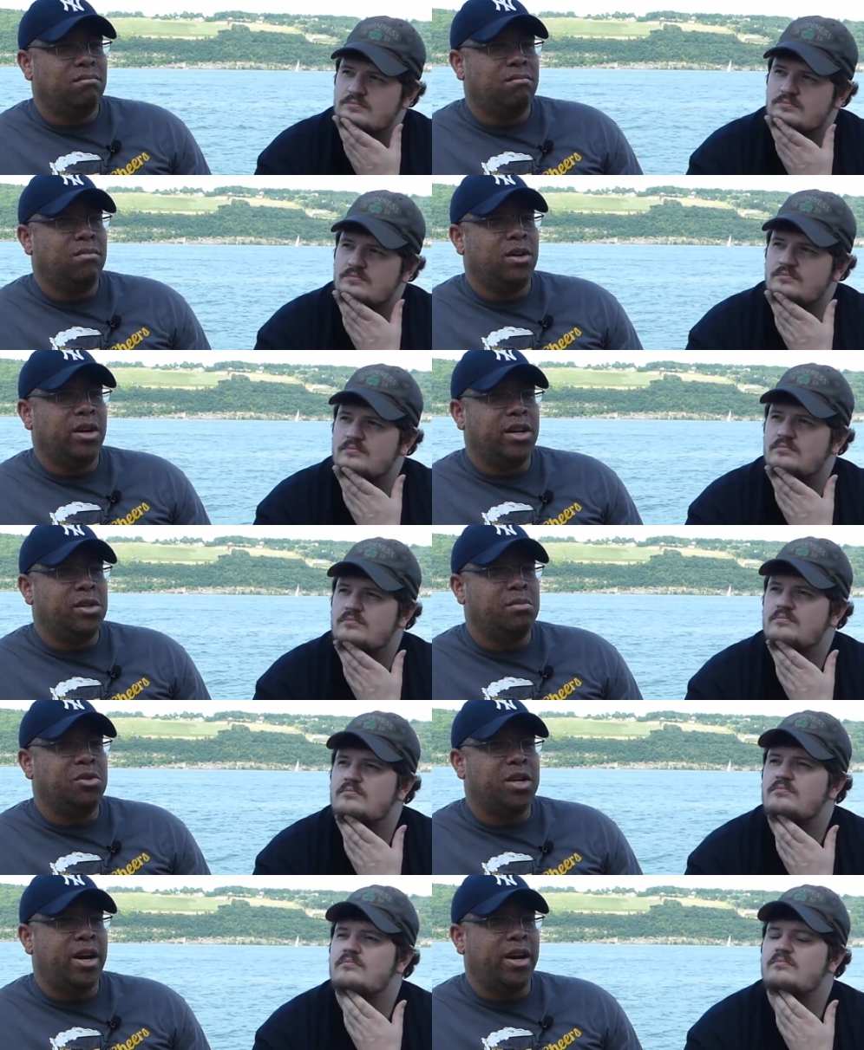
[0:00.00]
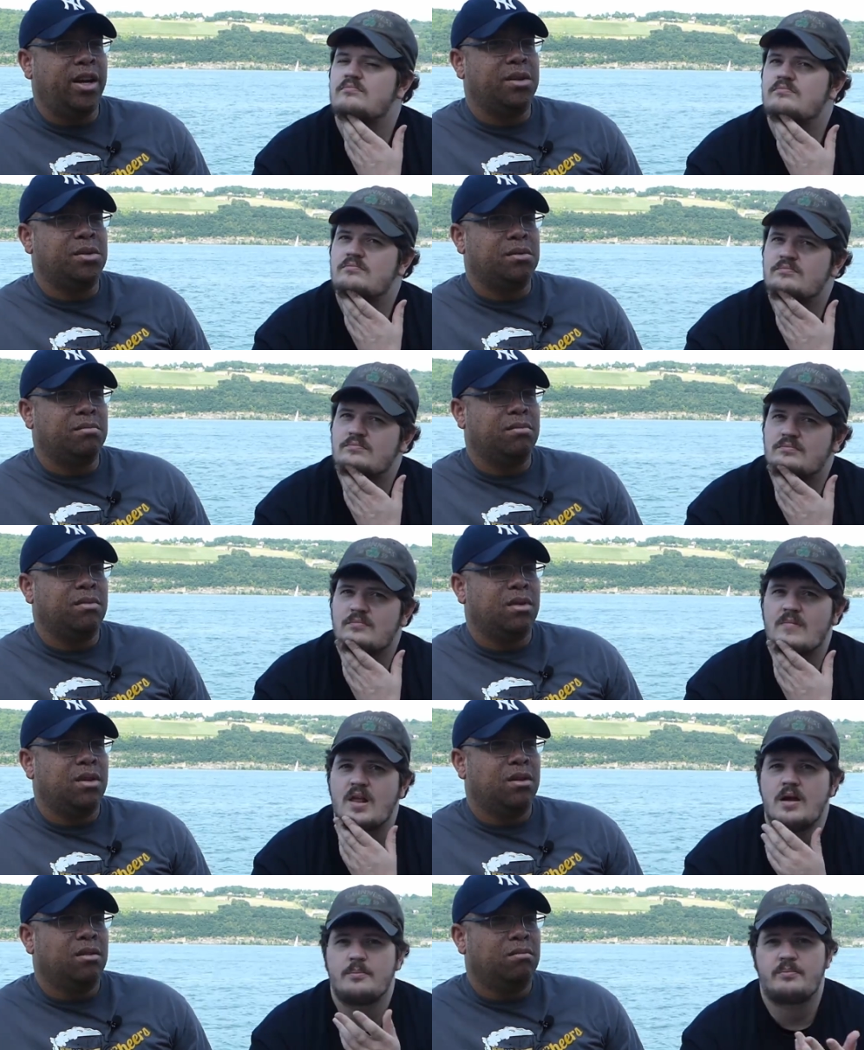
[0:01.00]
Speaker 1: We're gonna get some Chinese.
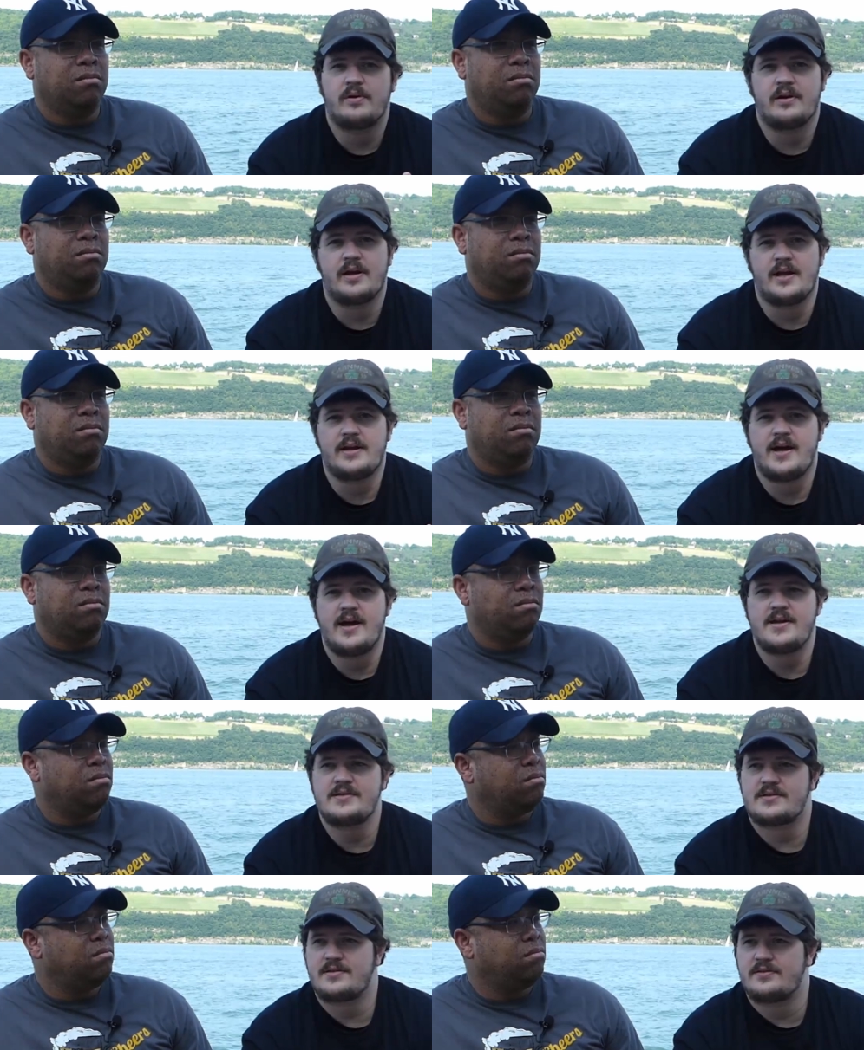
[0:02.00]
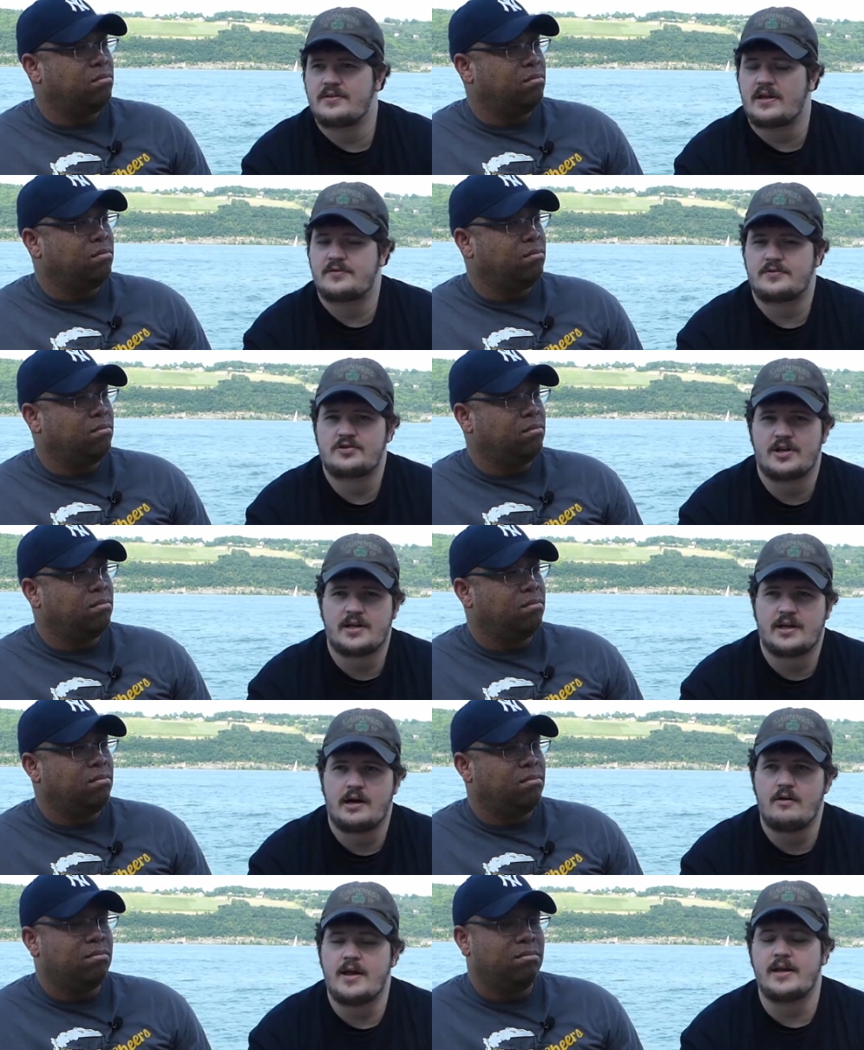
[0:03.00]
Speaker 2: But hey guys, thanks for checking
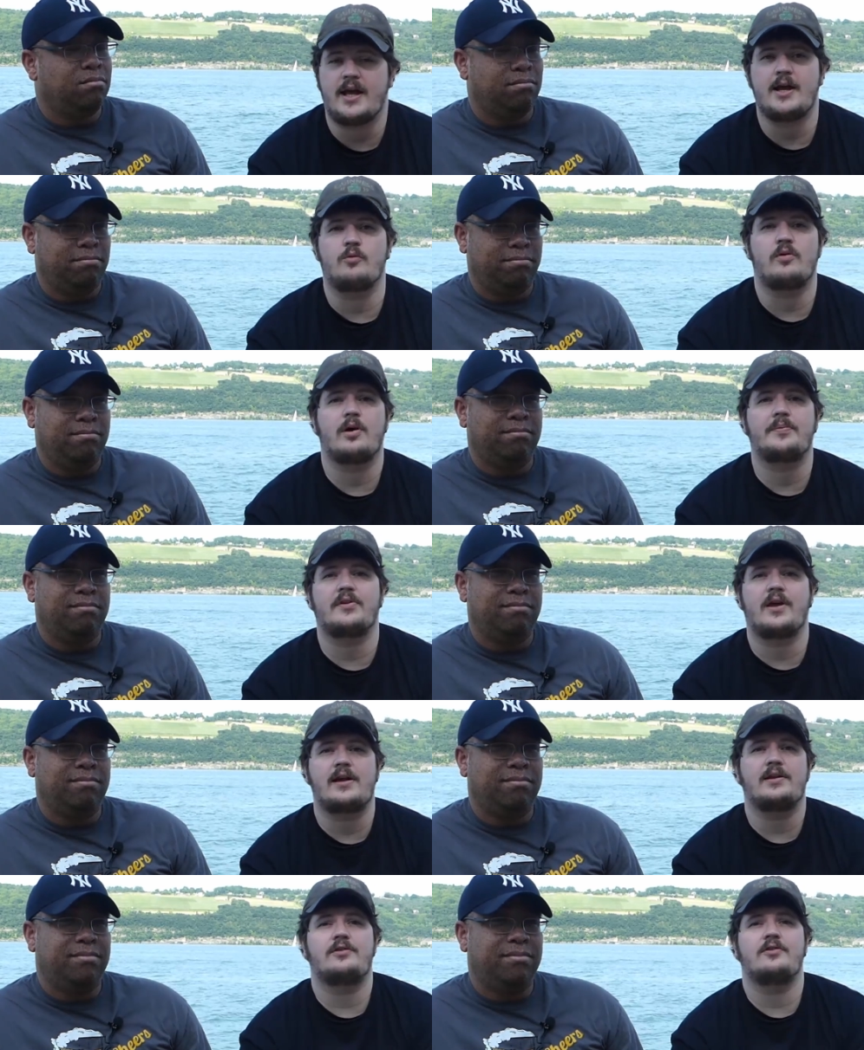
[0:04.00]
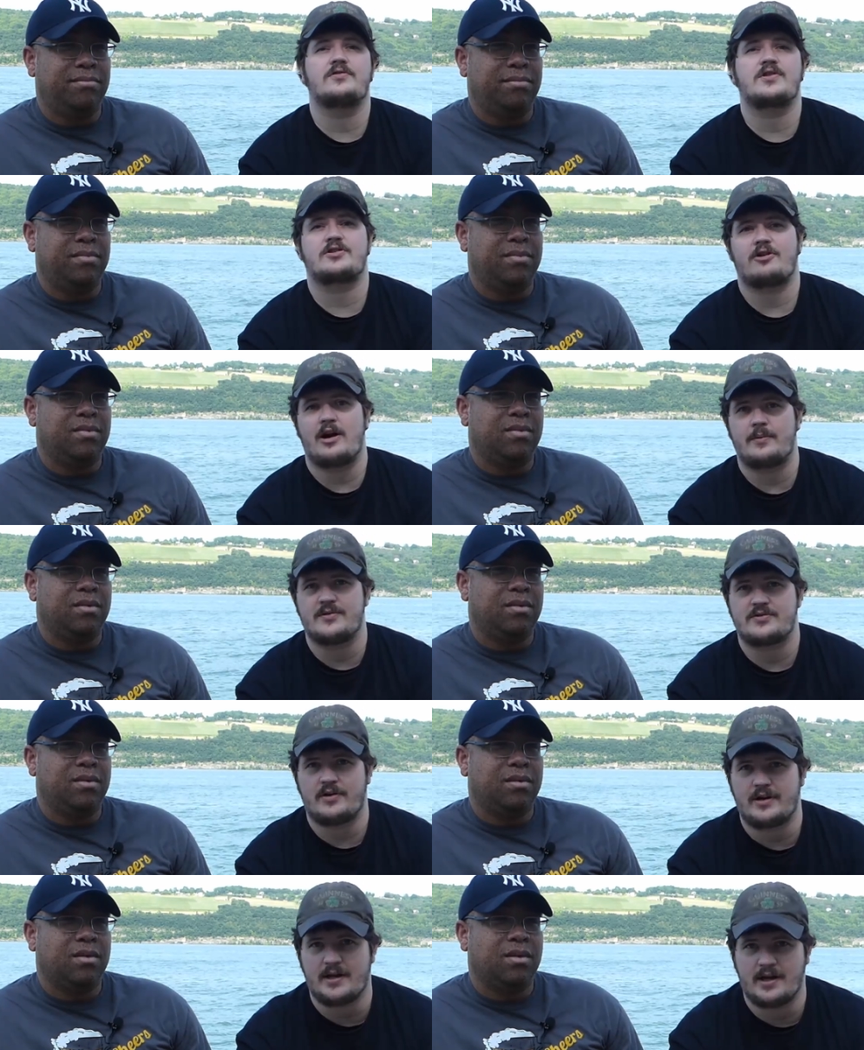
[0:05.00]
out. And hey, we're up to ninety-two subscribers
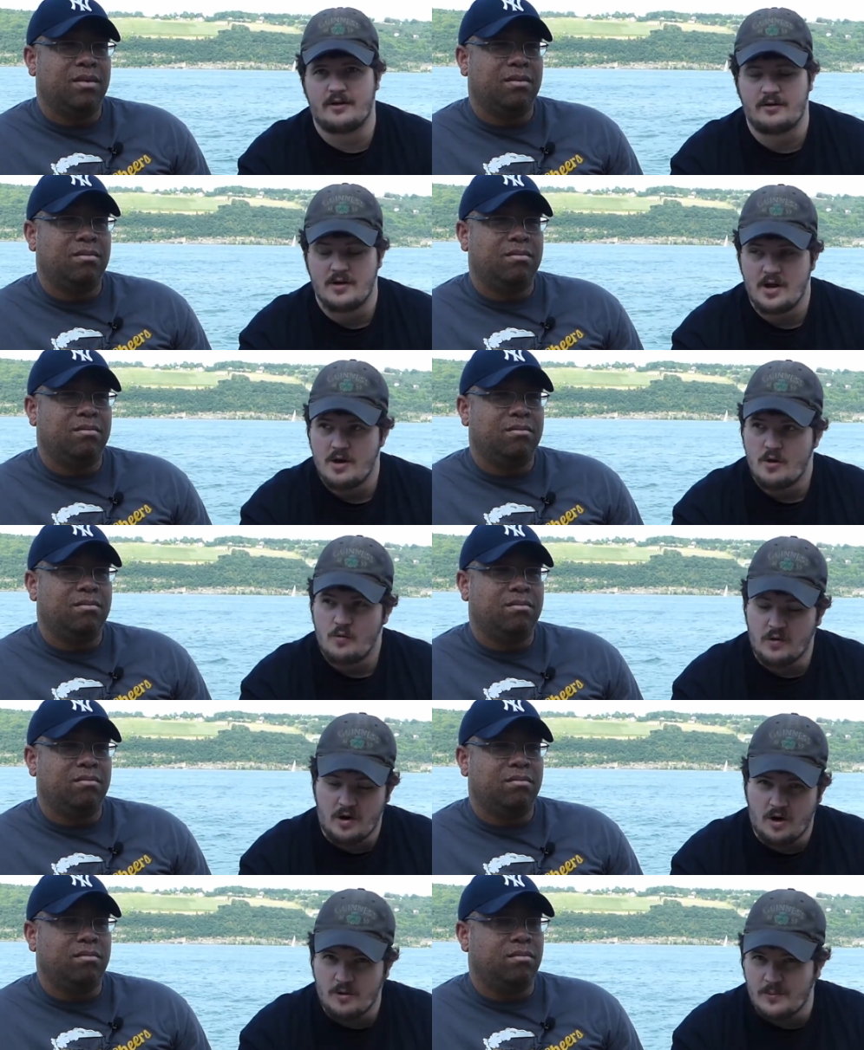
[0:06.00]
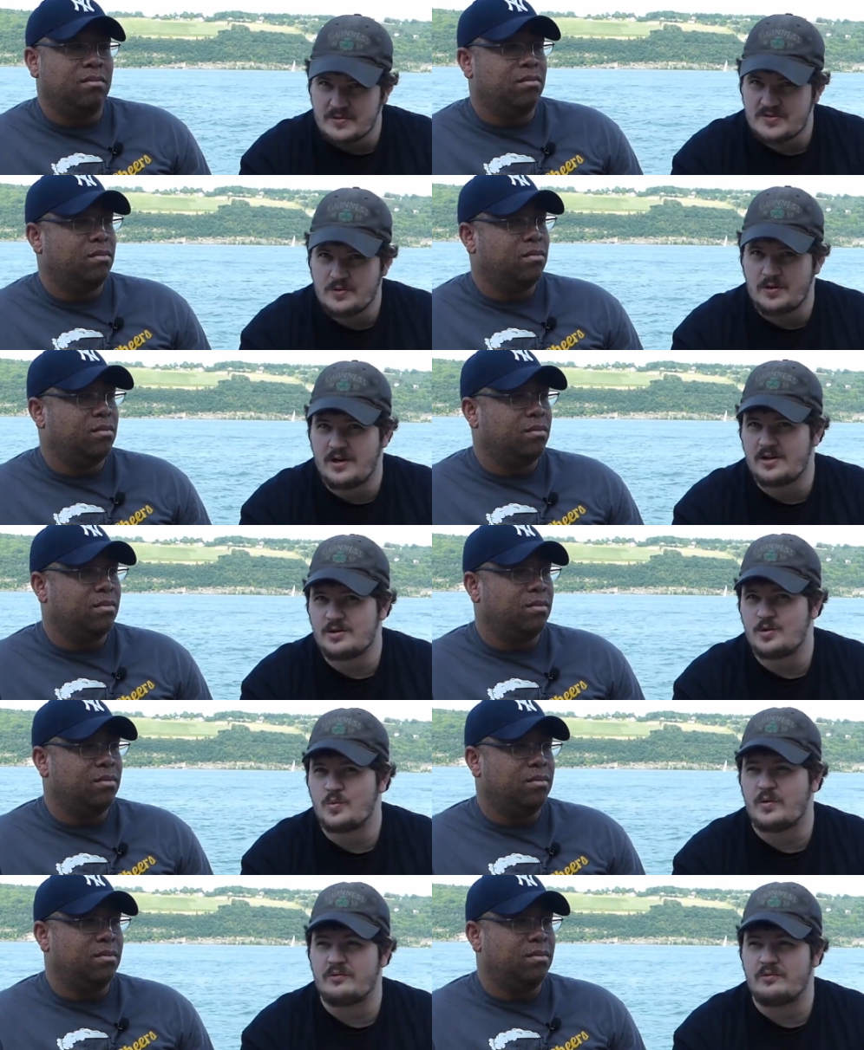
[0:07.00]
right now. We're almost to one hundred. We